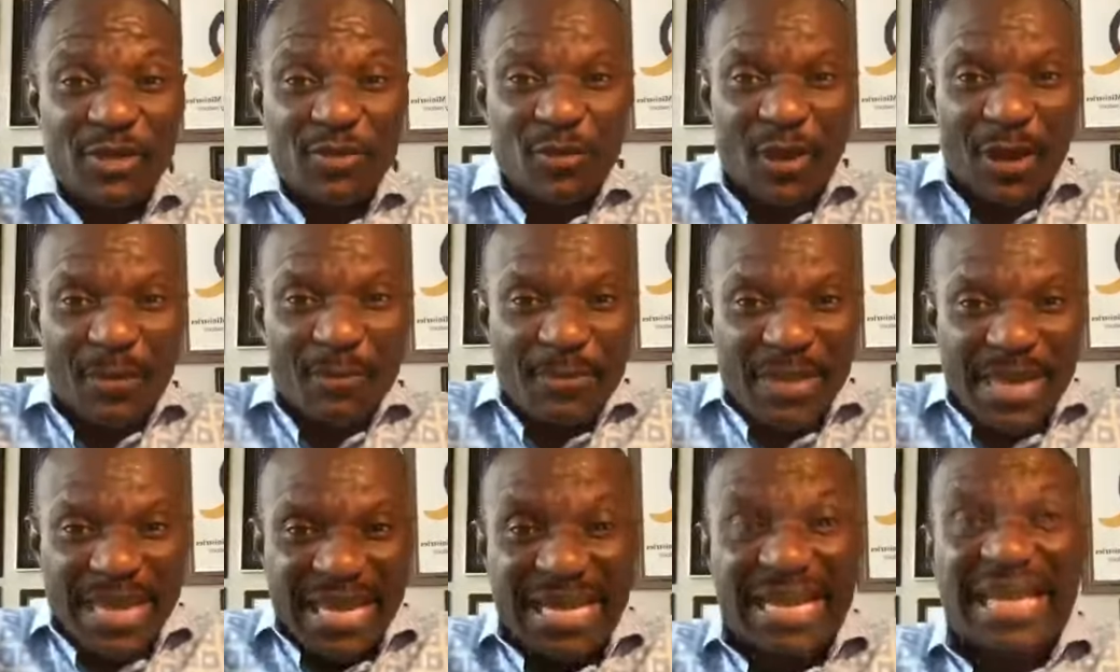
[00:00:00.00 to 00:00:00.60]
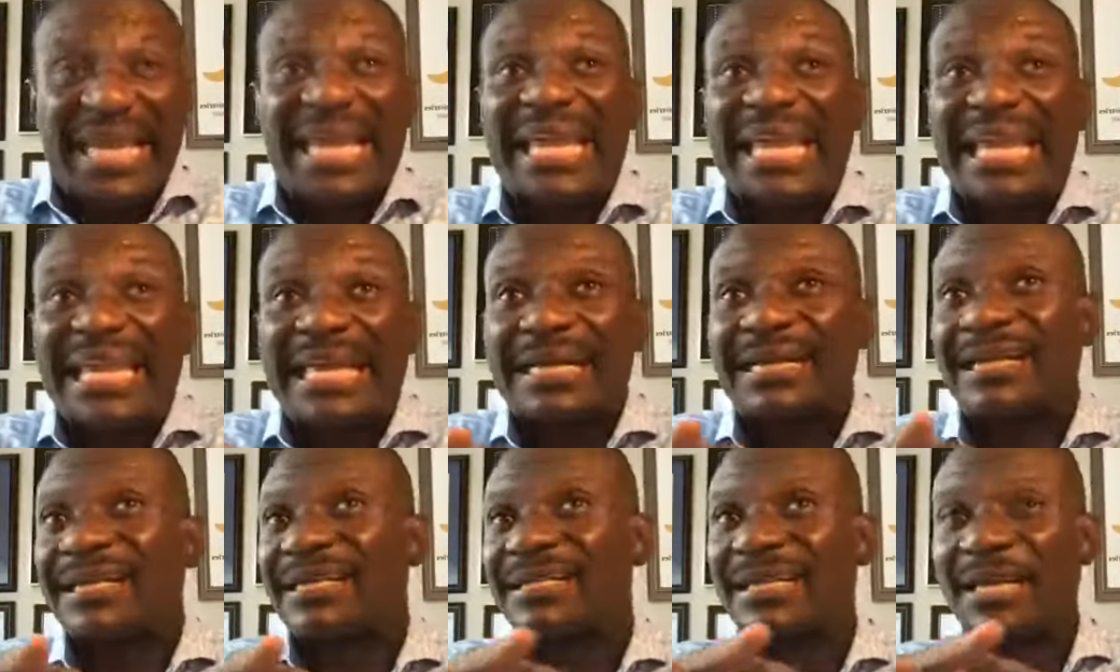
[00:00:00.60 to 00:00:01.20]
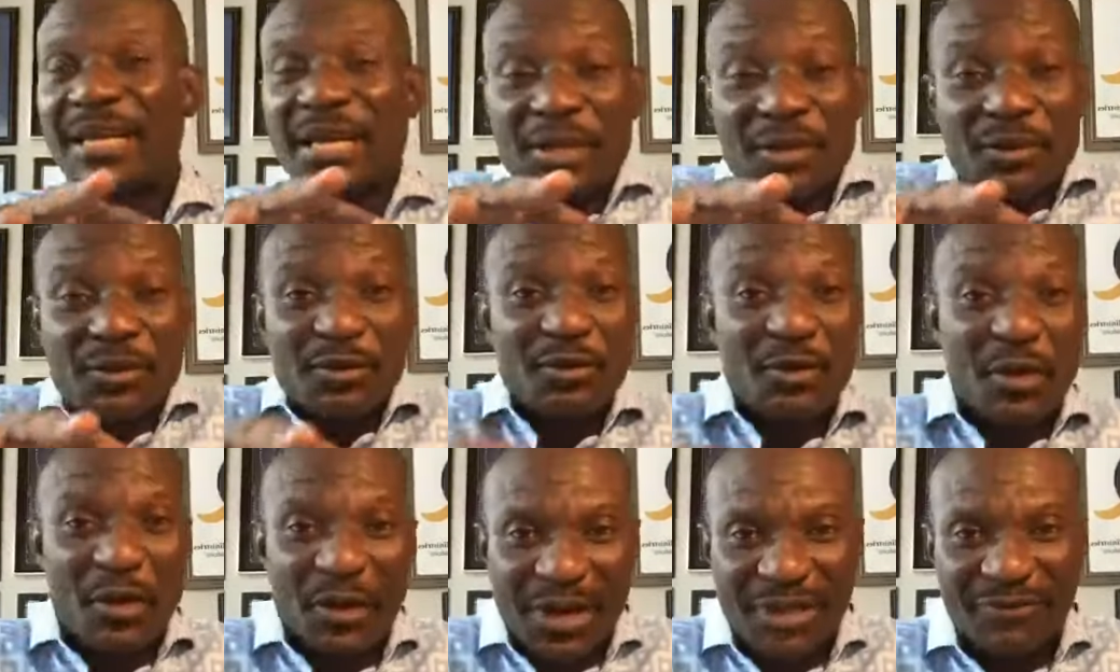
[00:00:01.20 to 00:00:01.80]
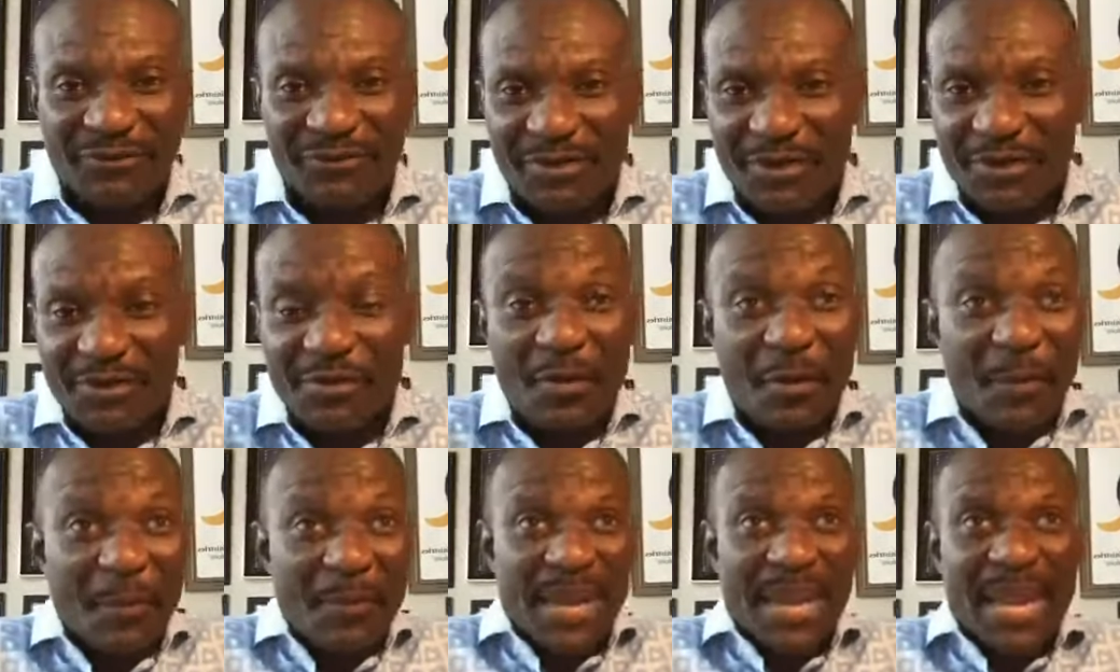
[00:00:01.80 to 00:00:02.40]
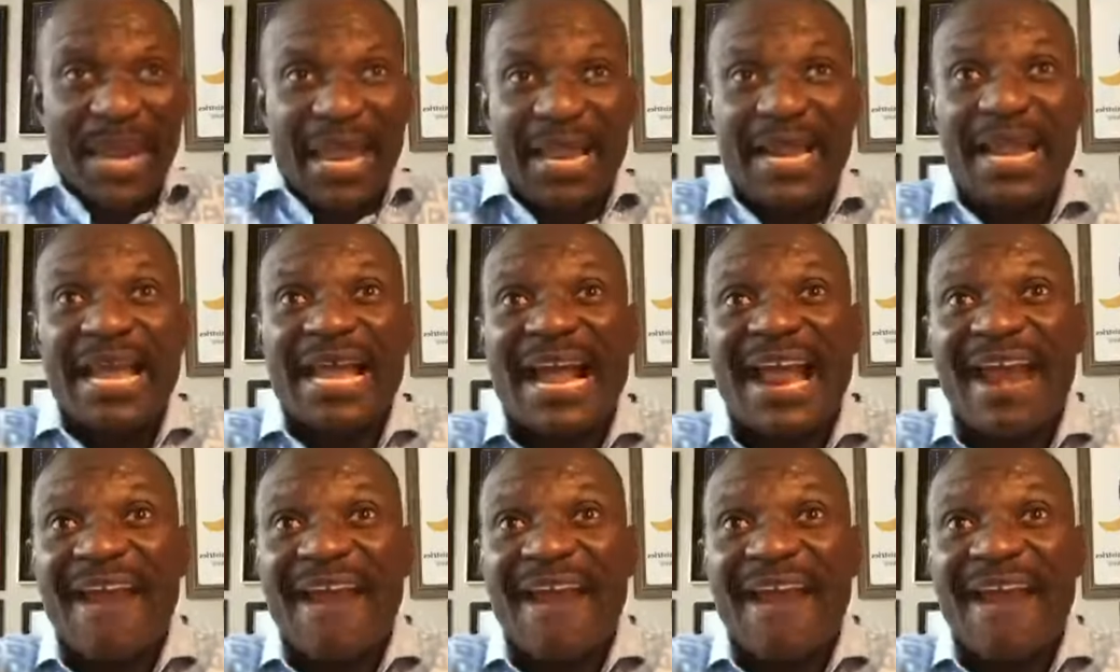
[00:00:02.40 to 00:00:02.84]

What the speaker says: you are being killed. You don't even know me.